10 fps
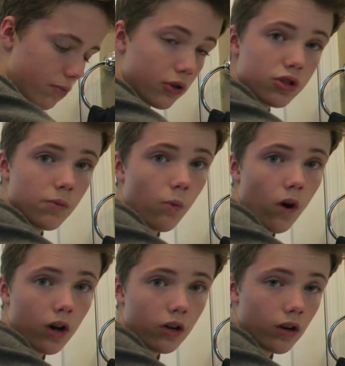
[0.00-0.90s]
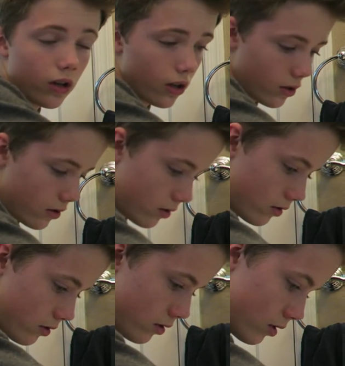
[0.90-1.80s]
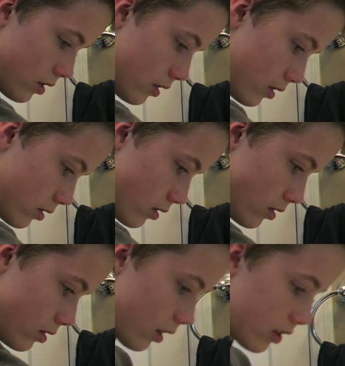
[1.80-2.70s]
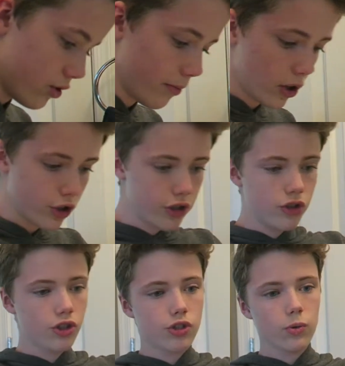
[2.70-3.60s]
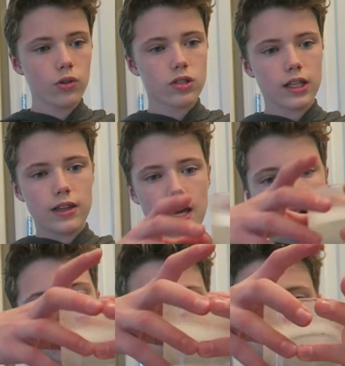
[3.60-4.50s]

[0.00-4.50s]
Just put some water on it. Not too much, just so it looks like that,